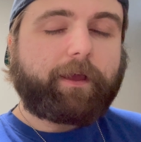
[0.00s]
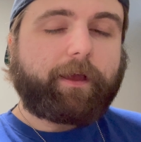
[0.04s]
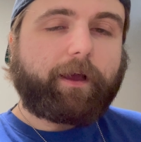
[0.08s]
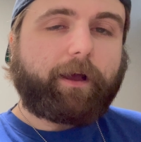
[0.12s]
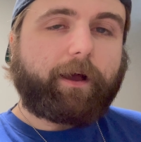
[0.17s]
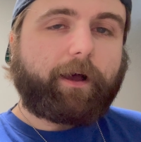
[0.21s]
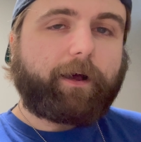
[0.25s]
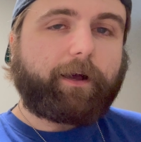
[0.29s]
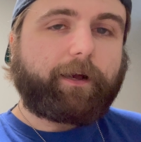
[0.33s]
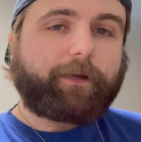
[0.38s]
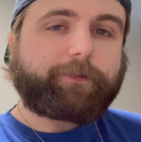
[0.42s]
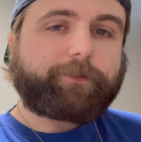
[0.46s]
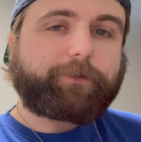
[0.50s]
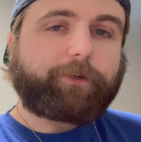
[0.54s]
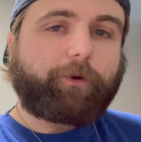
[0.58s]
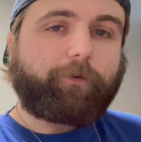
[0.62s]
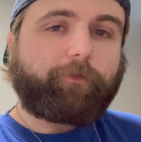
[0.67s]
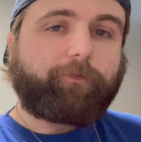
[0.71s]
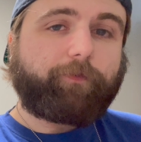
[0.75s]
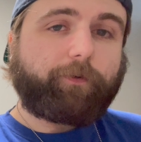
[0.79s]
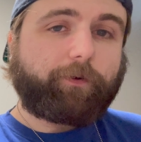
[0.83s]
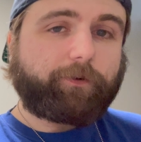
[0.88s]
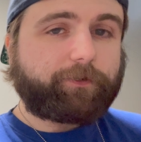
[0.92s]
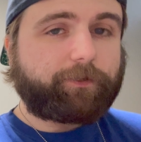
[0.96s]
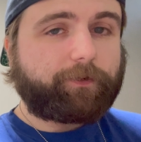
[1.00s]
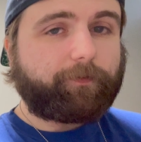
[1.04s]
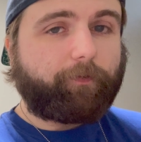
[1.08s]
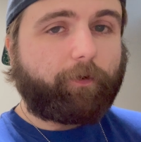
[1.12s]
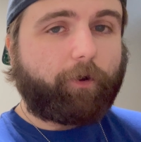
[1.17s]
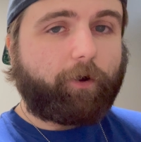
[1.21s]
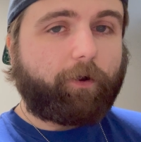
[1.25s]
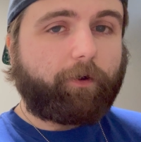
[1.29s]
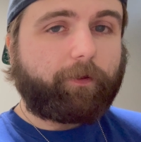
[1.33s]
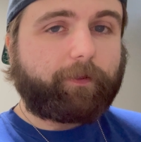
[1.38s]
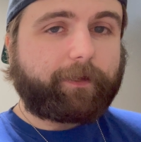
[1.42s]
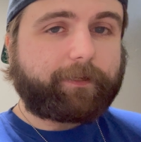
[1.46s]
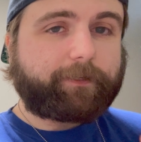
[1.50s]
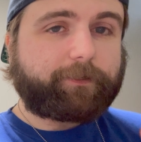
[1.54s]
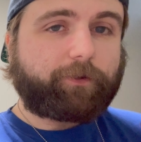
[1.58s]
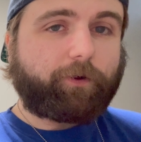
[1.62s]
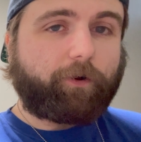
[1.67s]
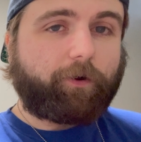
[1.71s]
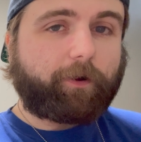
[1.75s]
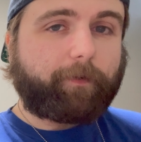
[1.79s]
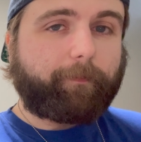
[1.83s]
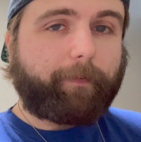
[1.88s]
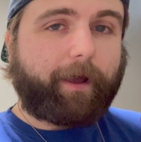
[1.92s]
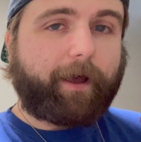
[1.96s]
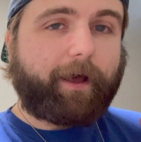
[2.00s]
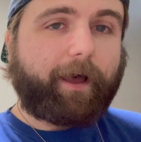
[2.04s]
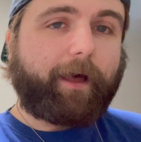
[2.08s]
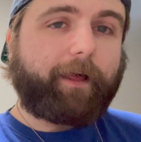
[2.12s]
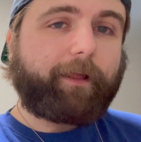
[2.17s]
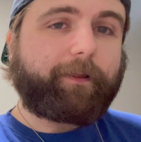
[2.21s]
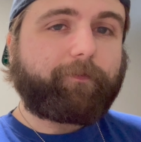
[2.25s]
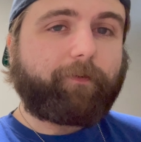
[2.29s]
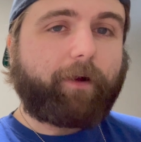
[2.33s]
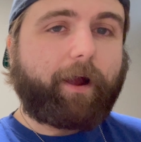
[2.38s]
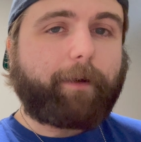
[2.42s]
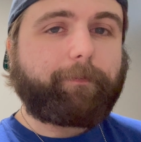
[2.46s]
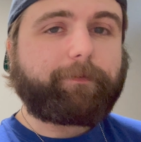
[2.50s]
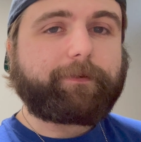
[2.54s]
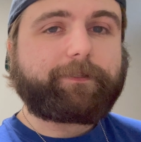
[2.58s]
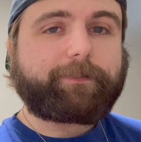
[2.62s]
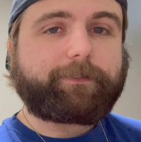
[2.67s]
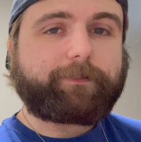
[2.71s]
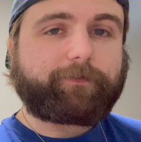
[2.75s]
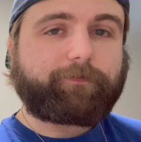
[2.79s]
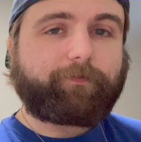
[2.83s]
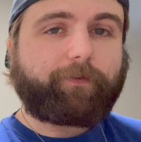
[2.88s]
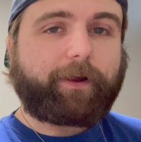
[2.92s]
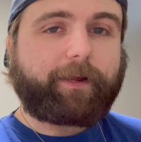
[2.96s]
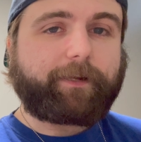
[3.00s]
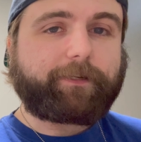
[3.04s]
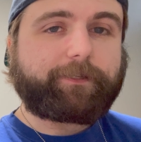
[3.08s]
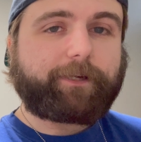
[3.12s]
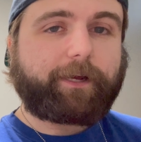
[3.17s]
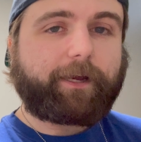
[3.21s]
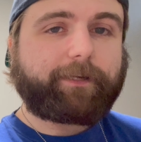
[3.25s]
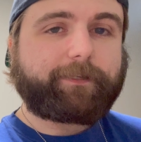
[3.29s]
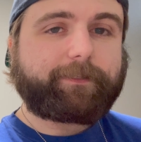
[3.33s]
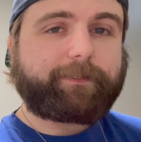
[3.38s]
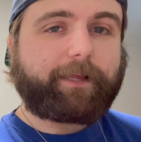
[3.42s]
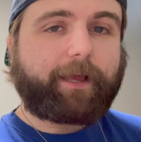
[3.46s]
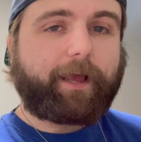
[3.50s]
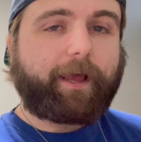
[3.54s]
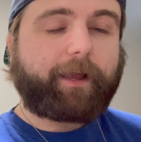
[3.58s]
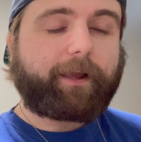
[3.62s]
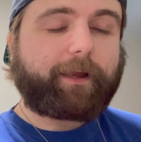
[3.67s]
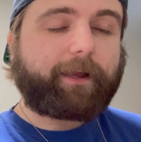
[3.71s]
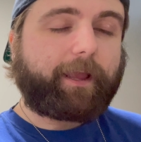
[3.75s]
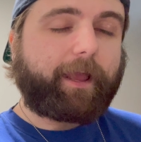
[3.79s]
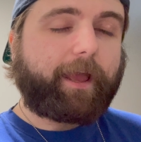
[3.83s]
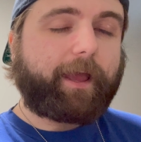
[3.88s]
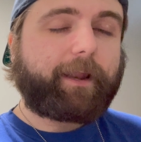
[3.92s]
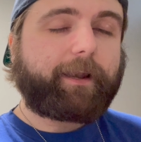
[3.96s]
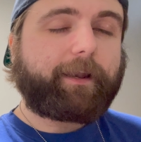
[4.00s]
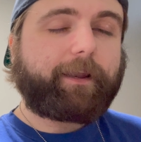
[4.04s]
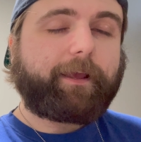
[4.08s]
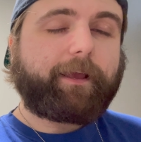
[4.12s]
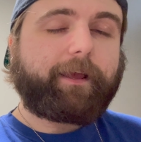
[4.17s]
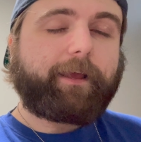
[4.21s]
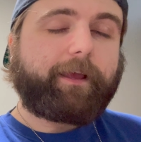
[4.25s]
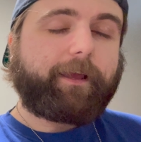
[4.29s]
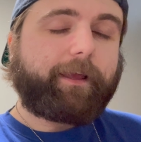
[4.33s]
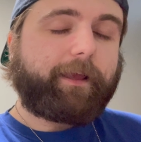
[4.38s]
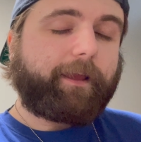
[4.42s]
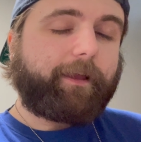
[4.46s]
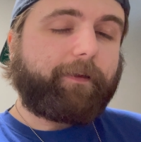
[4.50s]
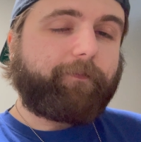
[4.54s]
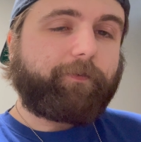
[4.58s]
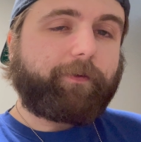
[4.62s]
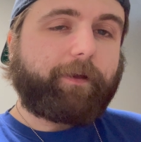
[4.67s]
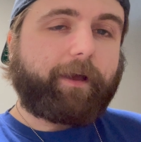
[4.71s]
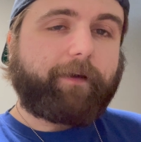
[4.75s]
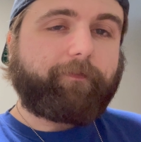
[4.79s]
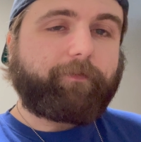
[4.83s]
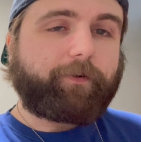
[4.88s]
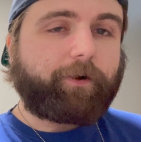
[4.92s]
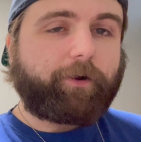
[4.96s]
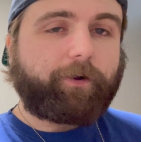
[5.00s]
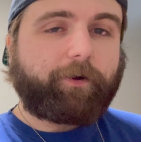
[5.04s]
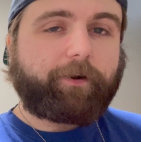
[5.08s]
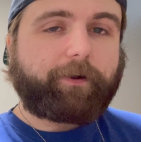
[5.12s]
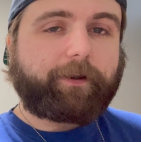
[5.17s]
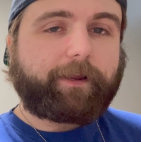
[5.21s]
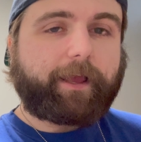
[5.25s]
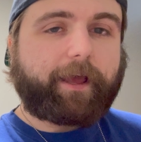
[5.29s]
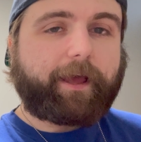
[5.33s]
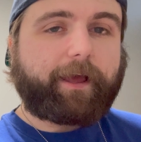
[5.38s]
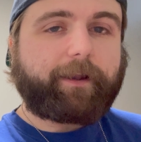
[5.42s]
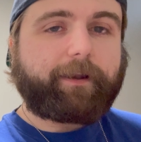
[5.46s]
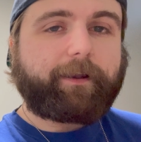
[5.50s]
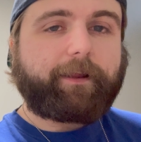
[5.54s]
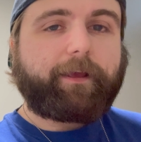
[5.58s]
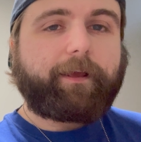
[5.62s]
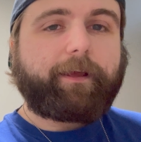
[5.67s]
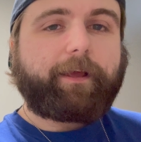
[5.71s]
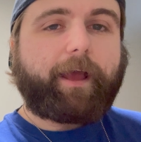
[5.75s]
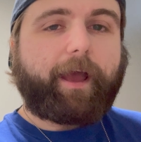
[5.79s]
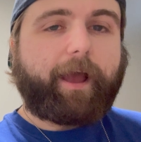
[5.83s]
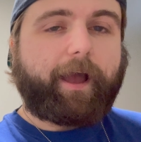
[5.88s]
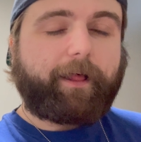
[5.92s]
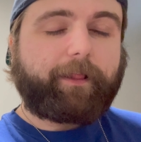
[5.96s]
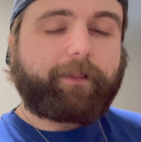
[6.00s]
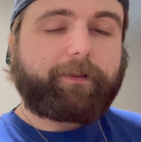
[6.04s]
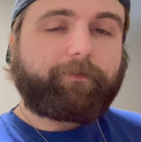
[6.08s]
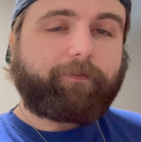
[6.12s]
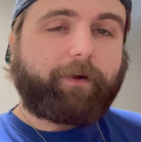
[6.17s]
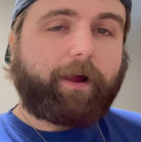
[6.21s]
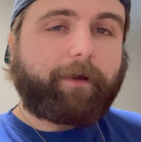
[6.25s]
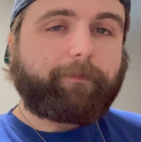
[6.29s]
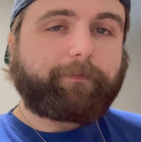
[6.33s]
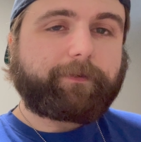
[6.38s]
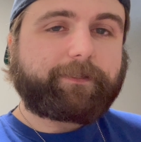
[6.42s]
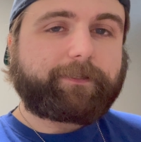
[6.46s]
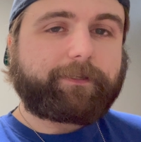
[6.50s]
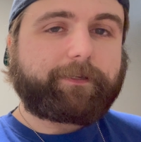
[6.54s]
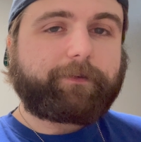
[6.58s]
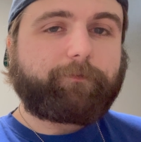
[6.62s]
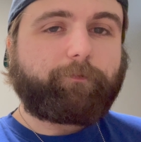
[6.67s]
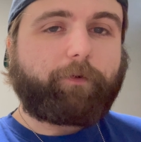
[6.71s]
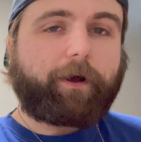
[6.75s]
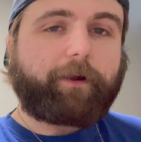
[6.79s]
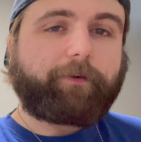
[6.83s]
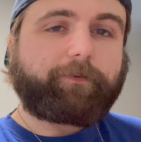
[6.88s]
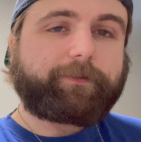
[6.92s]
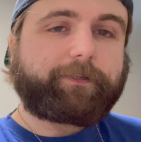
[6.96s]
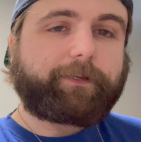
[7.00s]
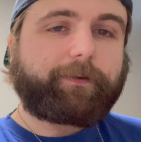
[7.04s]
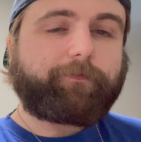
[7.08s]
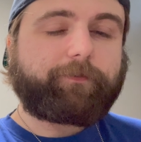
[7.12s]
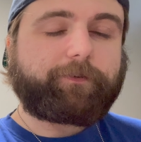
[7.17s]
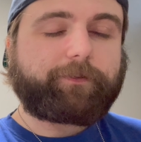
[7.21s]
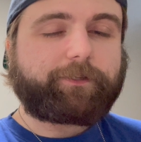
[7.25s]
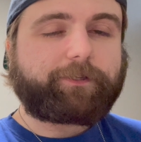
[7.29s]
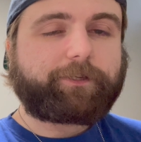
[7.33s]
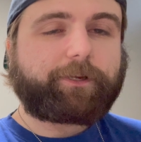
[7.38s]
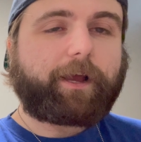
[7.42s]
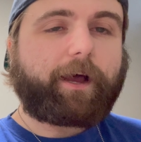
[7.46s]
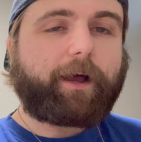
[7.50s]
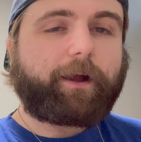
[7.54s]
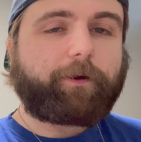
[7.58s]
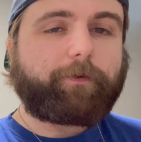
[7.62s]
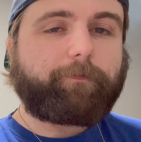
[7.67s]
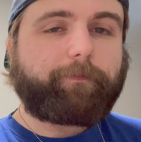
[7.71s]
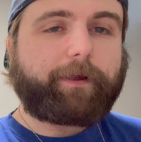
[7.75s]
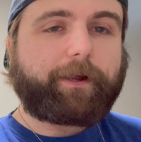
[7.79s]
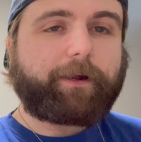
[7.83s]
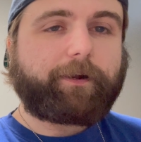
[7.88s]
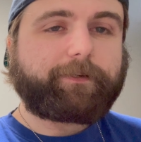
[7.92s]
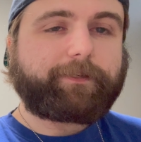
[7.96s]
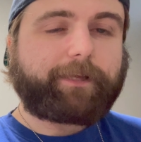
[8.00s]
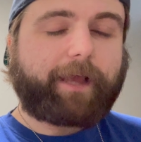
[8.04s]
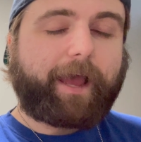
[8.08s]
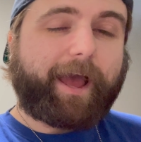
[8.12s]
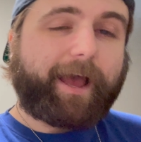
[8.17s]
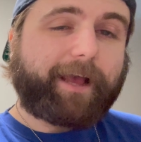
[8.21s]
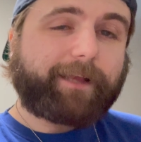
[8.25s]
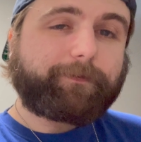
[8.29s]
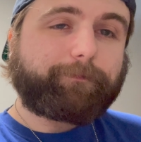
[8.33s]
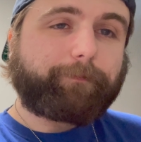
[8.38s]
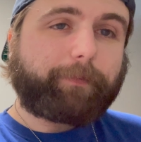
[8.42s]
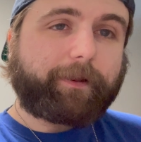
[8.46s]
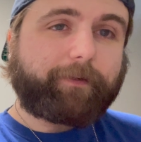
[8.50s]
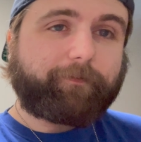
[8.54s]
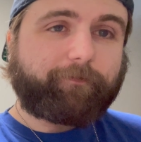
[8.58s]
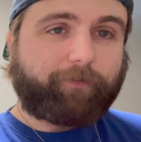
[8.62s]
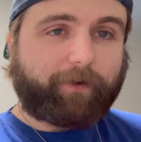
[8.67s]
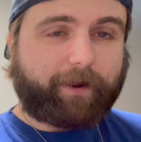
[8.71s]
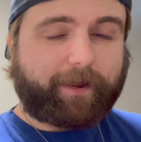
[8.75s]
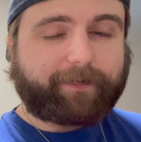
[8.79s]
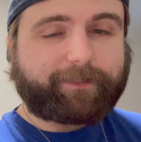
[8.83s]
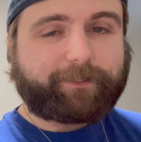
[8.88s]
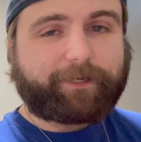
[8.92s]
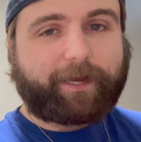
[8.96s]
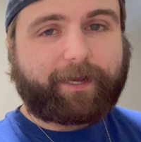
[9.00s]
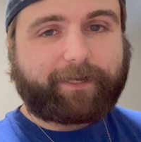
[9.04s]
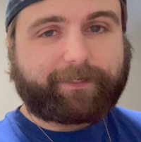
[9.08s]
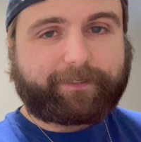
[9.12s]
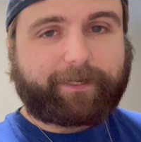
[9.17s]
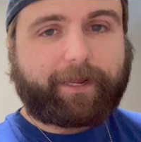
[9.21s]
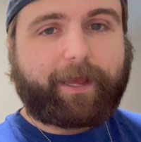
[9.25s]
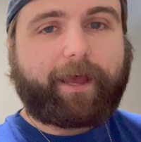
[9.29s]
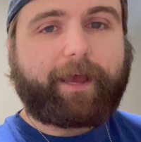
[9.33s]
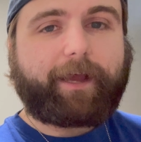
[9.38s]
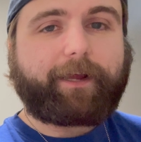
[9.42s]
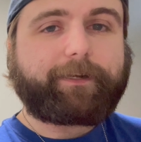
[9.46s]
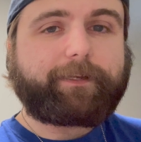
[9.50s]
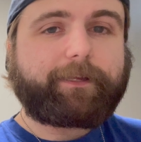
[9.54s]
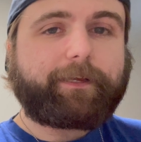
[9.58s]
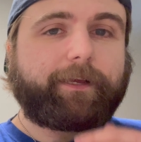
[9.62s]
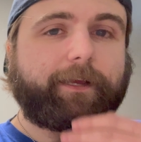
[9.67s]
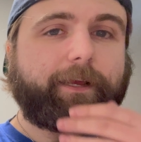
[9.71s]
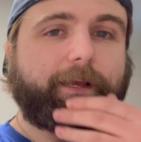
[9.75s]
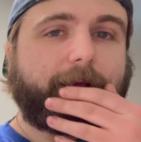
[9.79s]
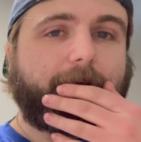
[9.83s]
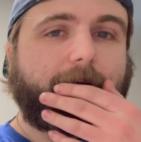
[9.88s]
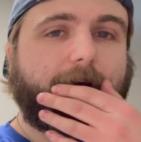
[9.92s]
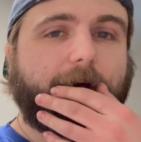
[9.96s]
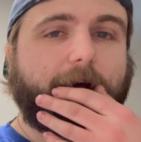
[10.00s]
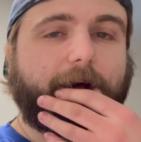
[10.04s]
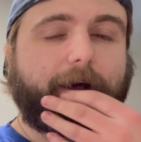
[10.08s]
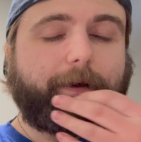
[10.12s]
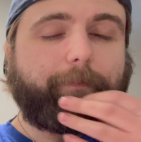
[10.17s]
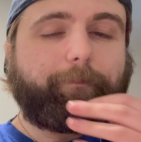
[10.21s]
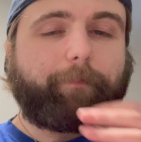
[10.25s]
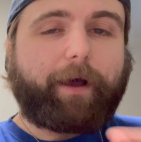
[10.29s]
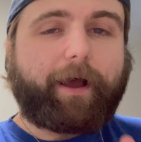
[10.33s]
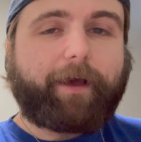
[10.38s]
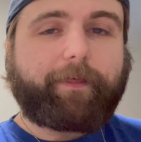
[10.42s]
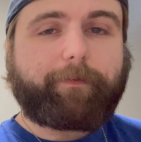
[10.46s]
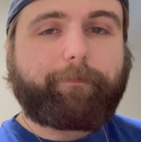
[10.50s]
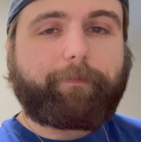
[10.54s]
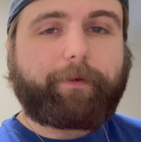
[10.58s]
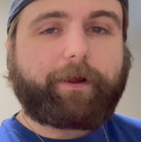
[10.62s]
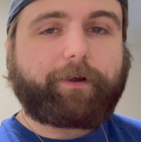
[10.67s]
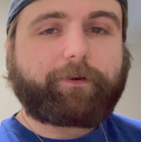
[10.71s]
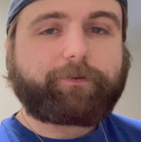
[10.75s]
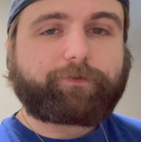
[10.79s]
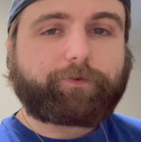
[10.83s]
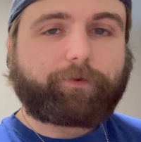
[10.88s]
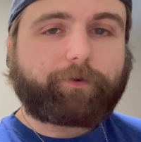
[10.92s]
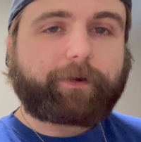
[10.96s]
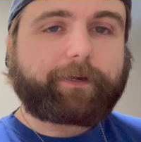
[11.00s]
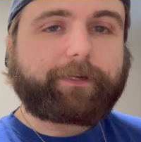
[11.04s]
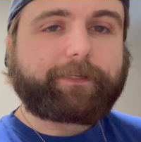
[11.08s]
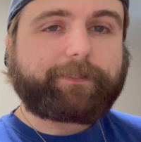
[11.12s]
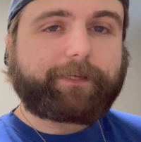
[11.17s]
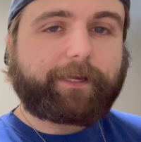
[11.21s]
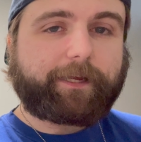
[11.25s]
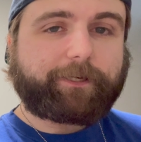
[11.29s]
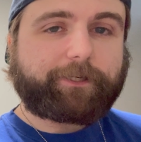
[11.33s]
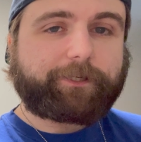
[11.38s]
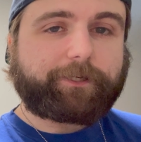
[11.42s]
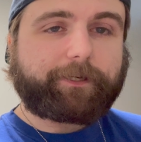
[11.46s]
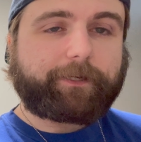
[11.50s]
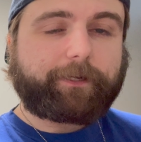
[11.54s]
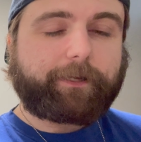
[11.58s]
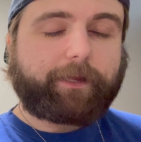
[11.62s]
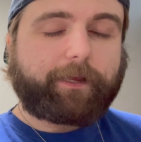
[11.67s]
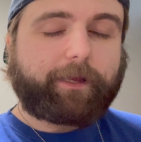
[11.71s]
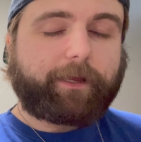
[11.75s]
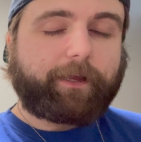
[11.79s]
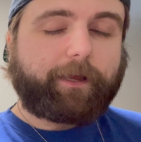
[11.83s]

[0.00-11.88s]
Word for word: Uh, so first of all, let's talk about Allen Robinson's franchise tag. Again, if you haven't heard yet, Allen Robinson, wide receiver of the Chicago Bears, has been franchise tagged uh, by the Bears organization.